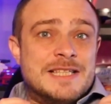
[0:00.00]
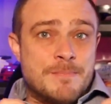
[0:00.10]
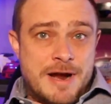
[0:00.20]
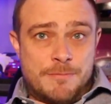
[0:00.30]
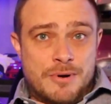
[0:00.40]

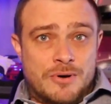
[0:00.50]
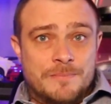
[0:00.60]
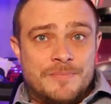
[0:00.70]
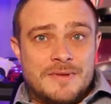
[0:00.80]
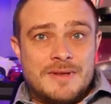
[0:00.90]
it's bare
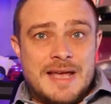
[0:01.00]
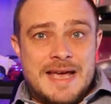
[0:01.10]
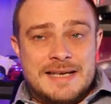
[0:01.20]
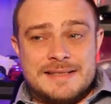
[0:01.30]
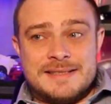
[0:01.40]
bone.
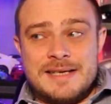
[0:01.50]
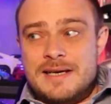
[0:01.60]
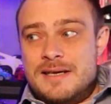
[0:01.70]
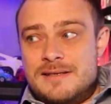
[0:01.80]
And